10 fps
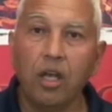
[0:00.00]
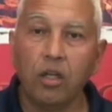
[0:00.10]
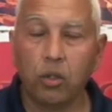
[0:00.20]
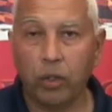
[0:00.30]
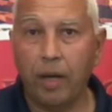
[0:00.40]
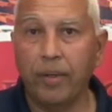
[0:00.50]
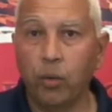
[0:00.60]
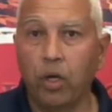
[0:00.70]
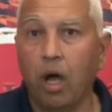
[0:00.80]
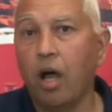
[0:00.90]
So they've been
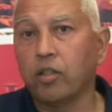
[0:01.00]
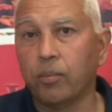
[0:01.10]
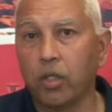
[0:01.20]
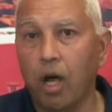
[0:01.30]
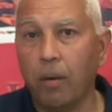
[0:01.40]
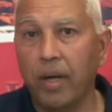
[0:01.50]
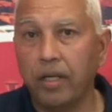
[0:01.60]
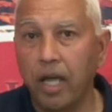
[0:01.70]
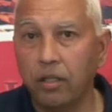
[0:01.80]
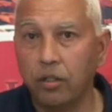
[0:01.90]
doing an awesome job,
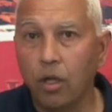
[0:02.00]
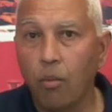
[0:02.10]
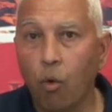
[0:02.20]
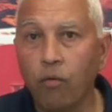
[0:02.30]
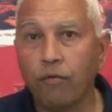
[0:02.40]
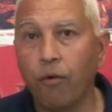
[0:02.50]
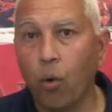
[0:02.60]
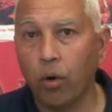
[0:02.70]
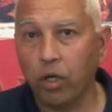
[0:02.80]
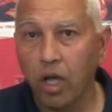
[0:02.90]
and moving
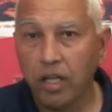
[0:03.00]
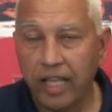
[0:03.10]
forward,